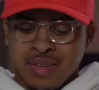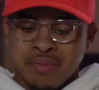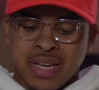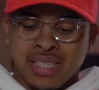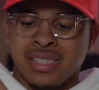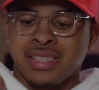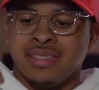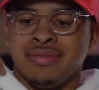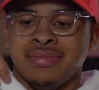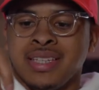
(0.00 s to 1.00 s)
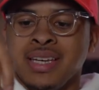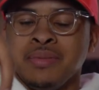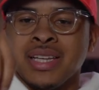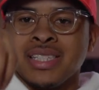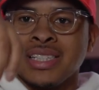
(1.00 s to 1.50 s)
Might just
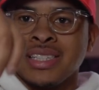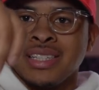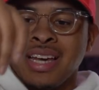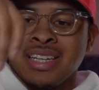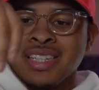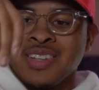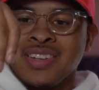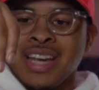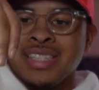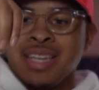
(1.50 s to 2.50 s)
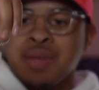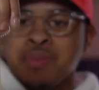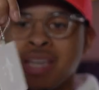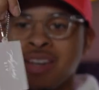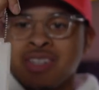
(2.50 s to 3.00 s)
keep this as a little nice
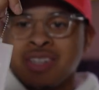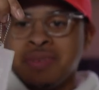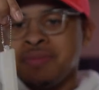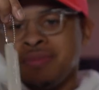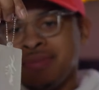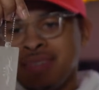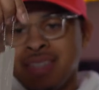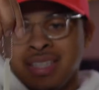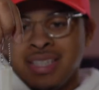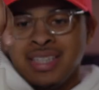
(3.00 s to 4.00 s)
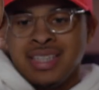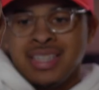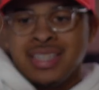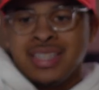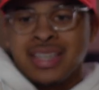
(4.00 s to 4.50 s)
keepsake or something.
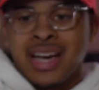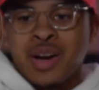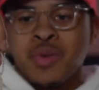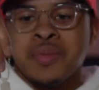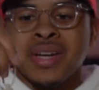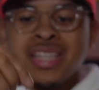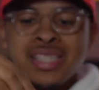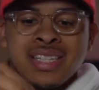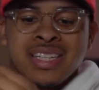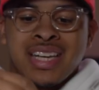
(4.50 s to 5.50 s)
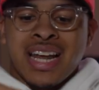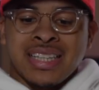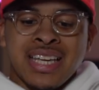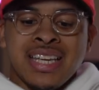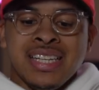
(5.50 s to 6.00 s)
Kind of reminiscent, and I
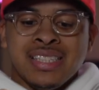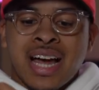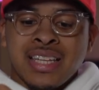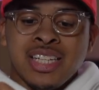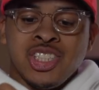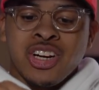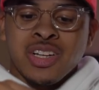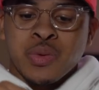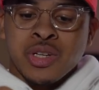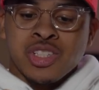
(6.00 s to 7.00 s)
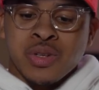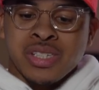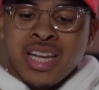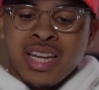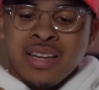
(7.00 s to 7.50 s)
think Jerry Lorenzo
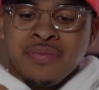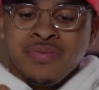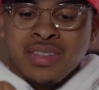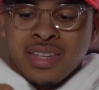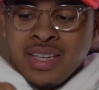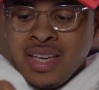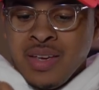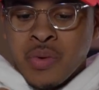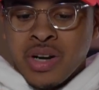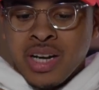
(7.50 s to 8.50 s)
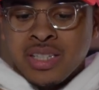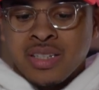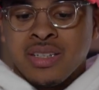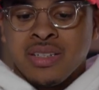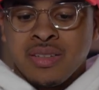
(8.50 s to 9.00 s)
said it. He wanted it
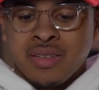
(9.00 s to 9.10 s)
to.